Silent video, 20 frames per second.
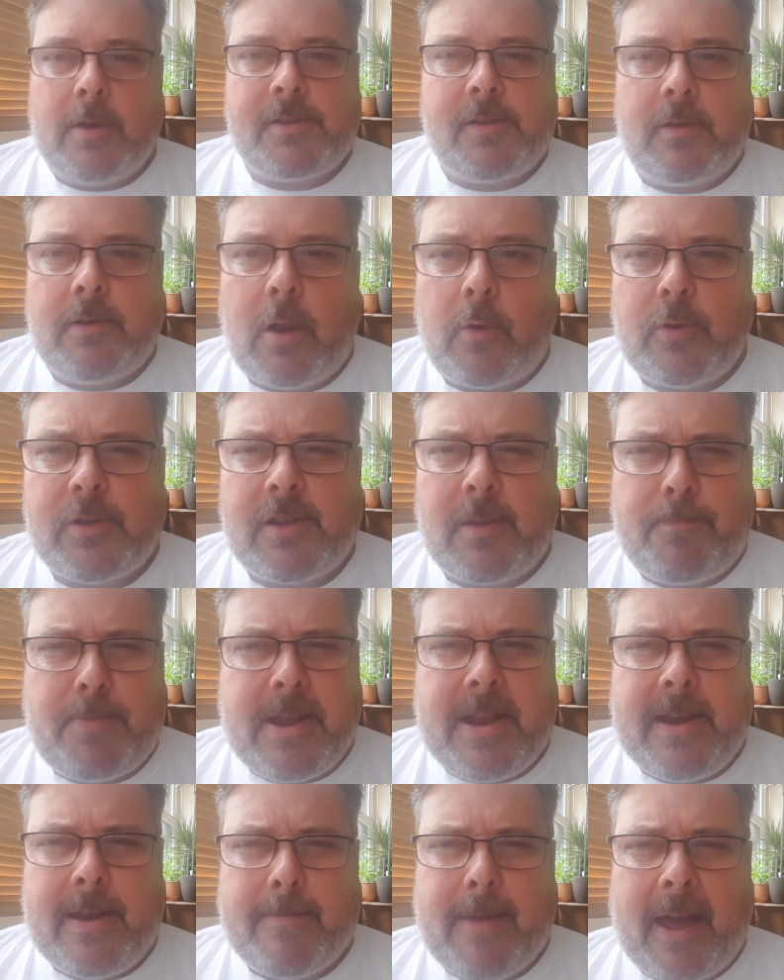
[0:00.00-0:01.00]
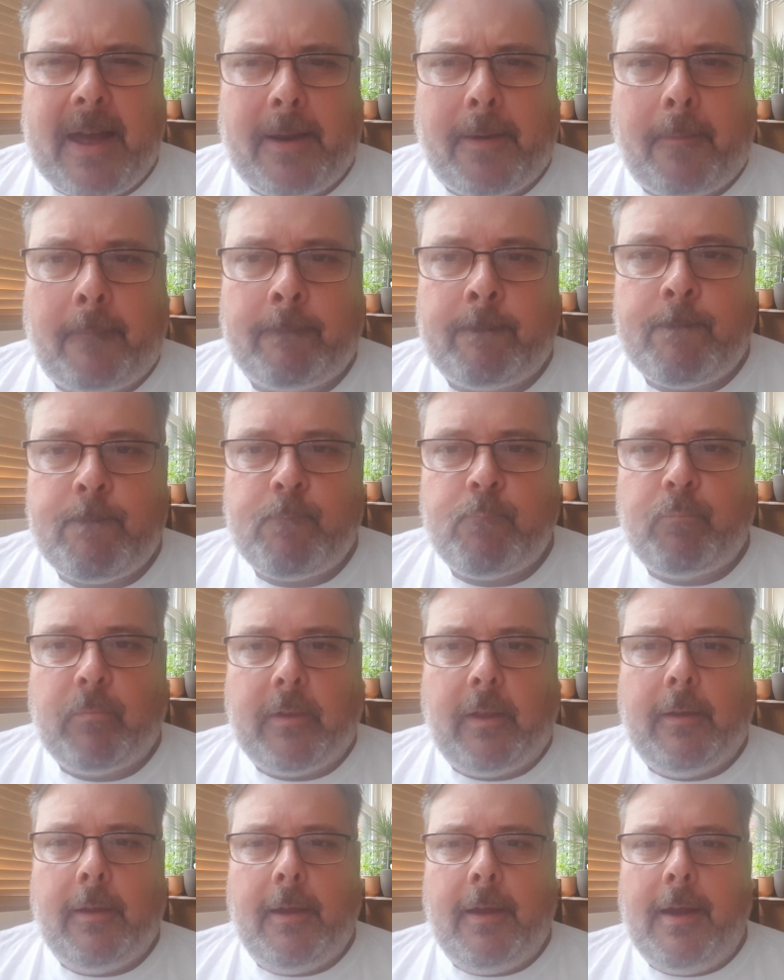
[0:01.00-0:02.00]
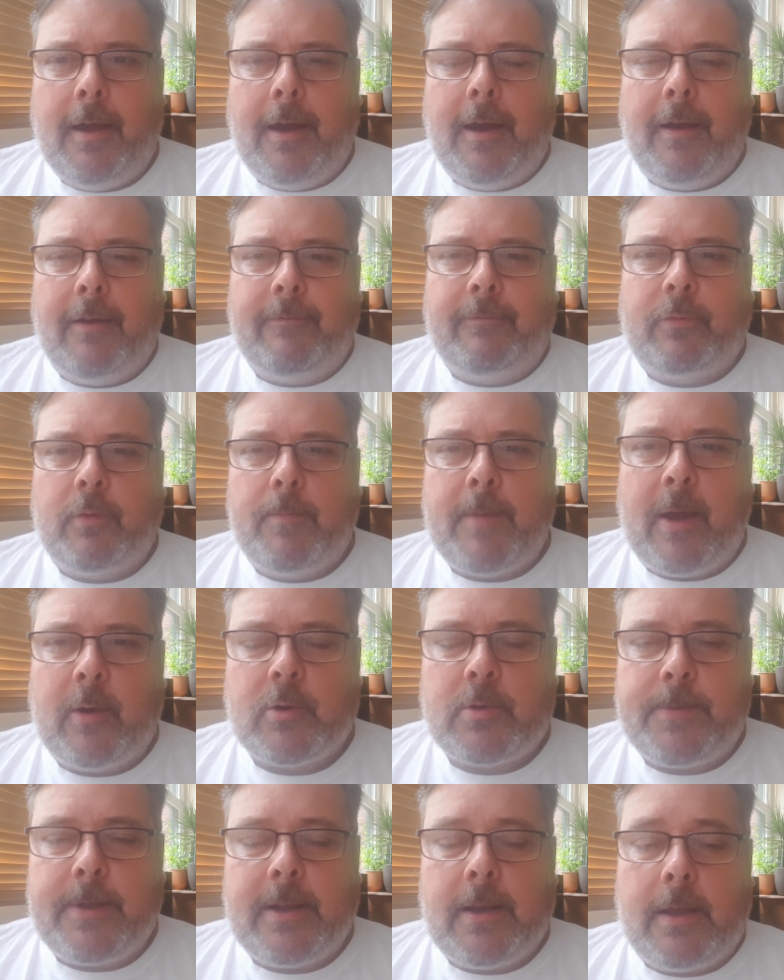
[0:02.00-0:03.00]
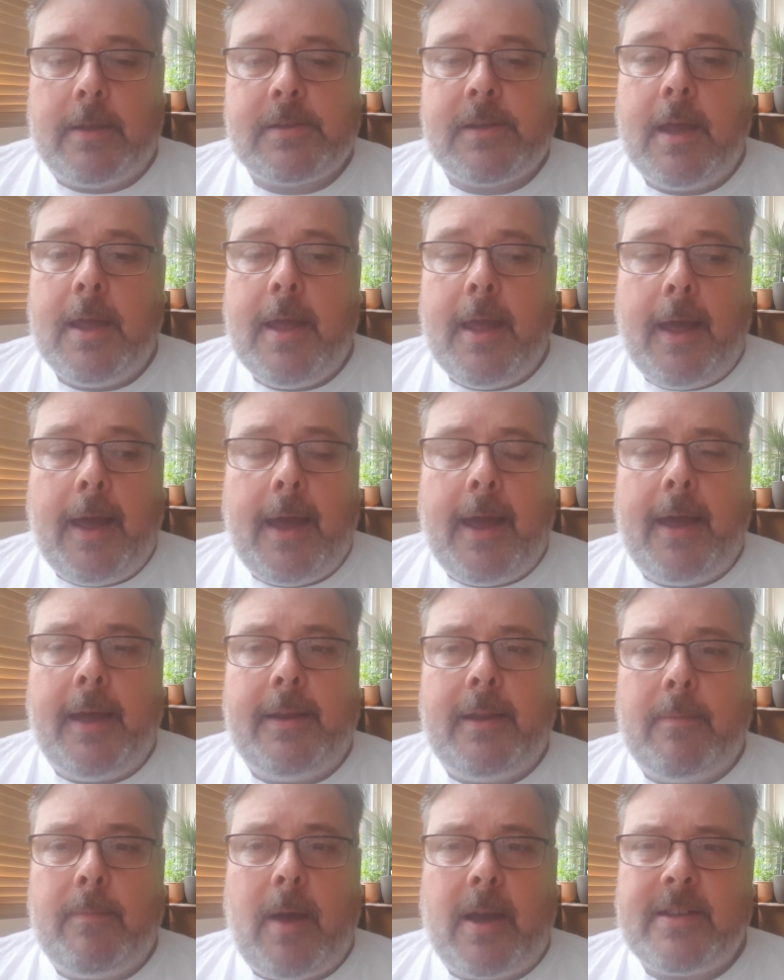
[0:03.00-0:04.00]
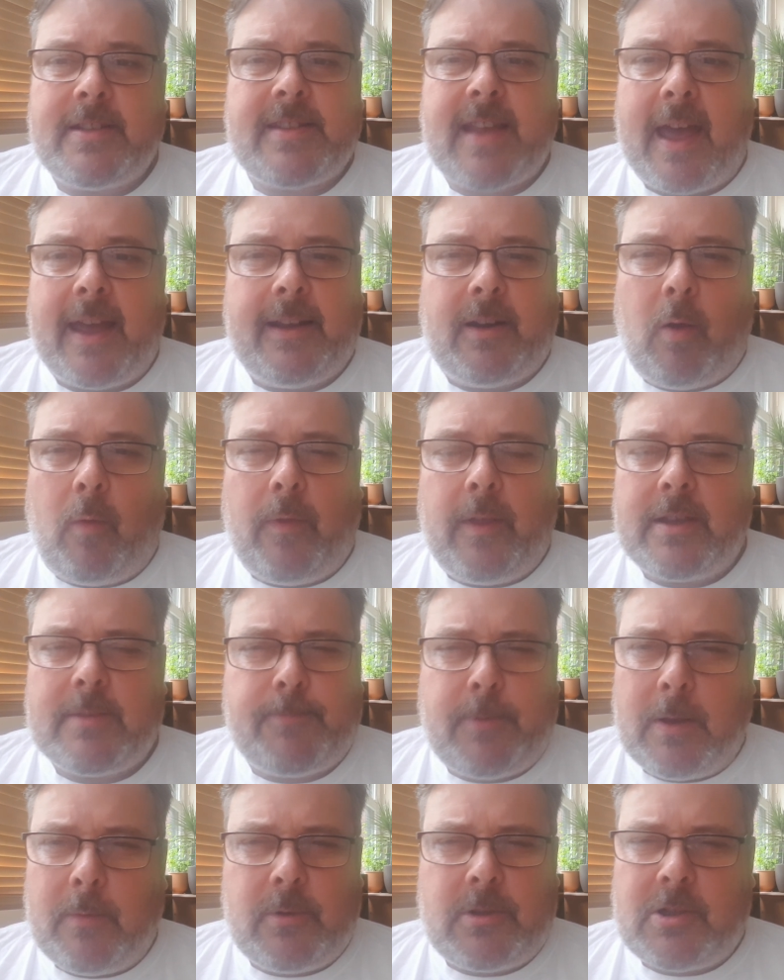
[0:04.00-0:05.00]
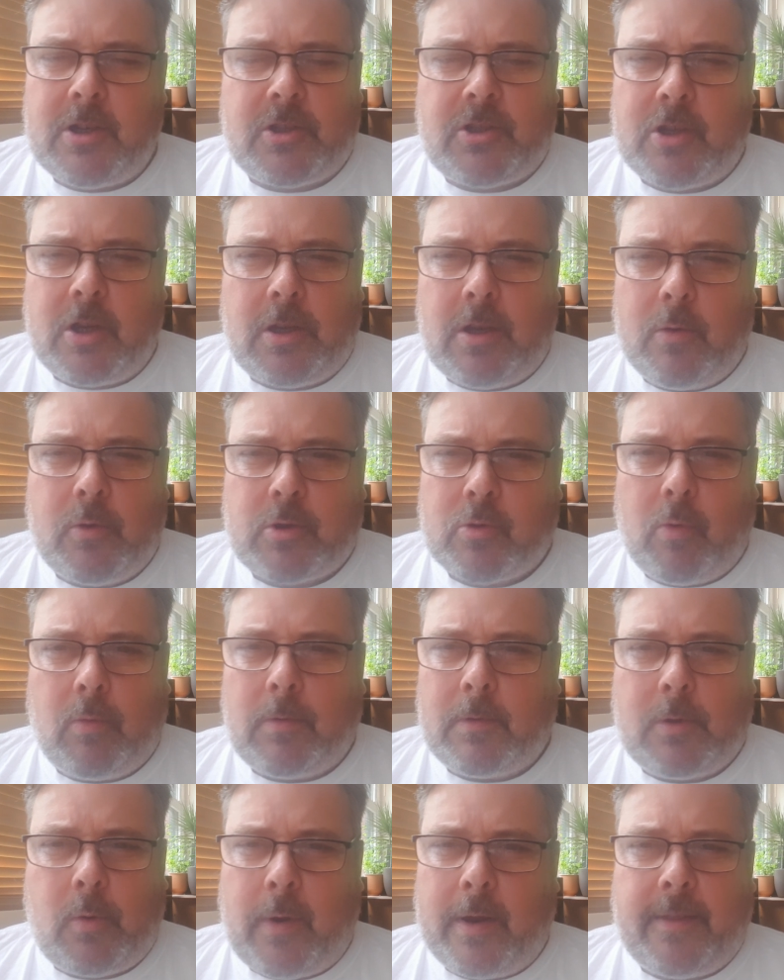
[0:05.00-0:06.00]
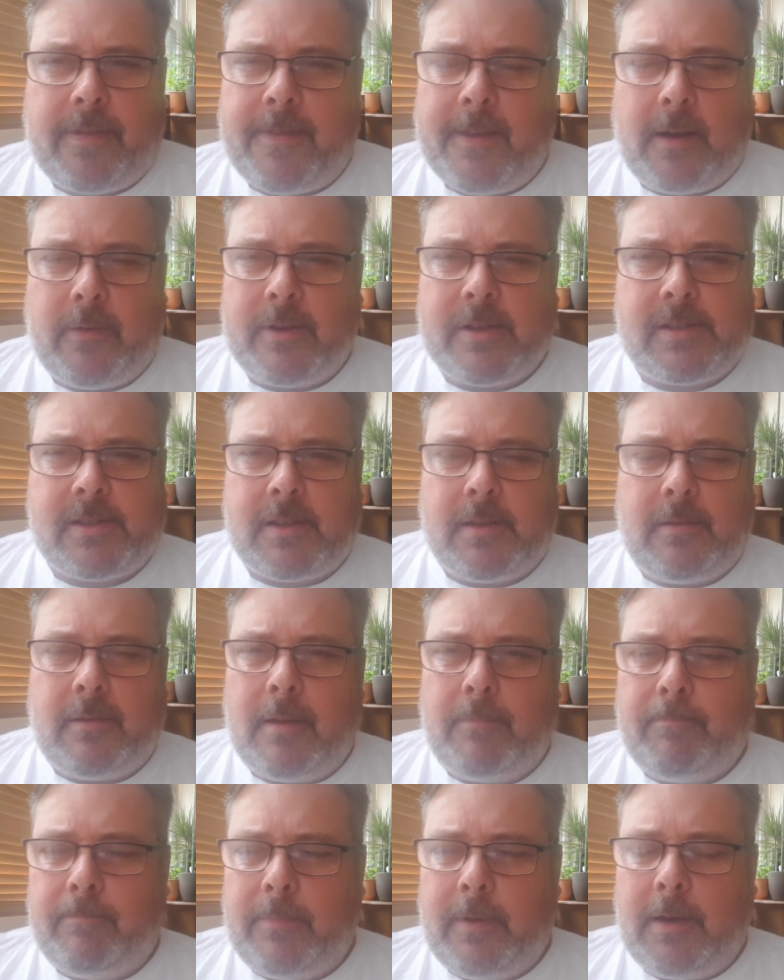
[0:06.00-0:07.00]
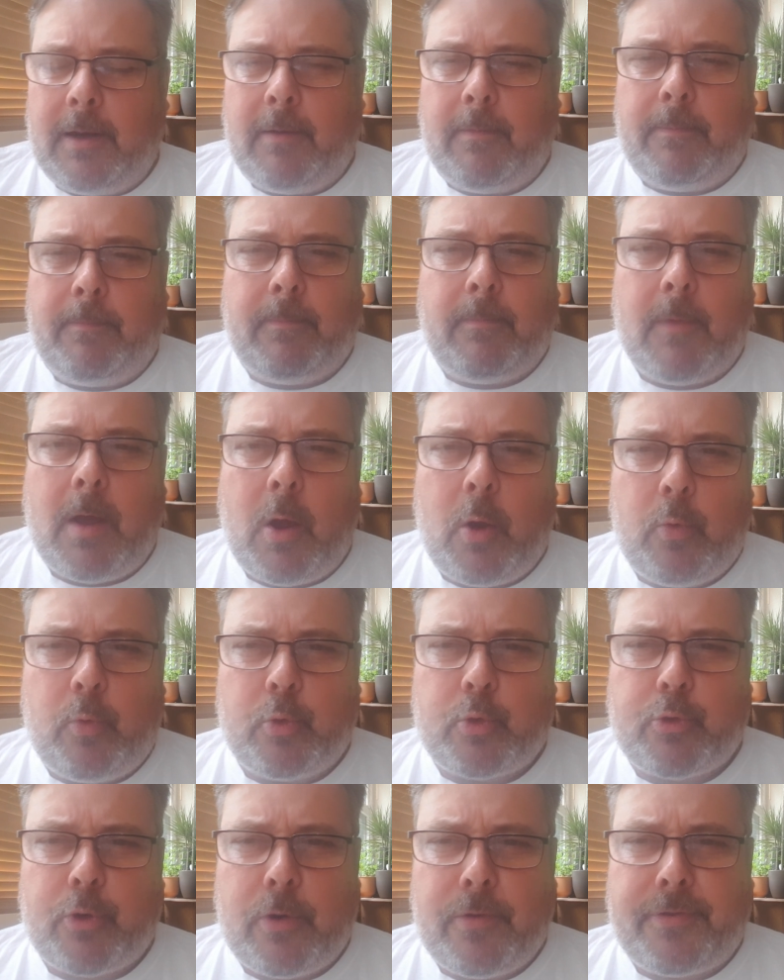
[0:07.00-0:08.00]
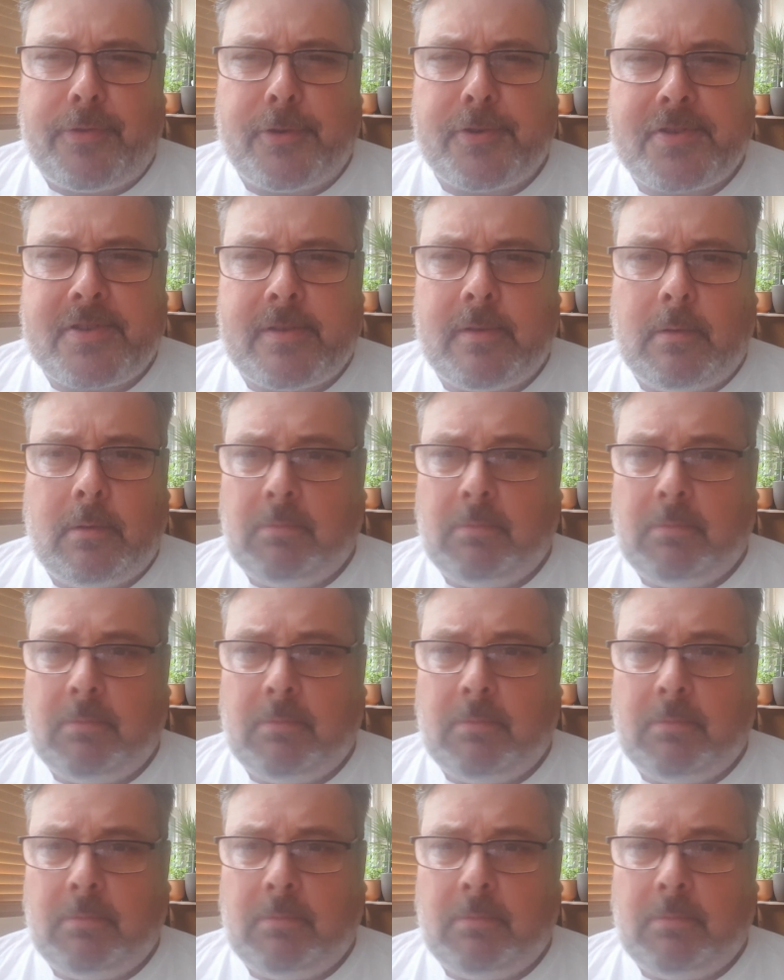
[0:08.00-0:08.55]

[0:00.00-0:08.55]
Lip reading: known as the Beanie Man from LGBT Alliance, and I sat in on this, but it was just your usual queer theorists and own truthers.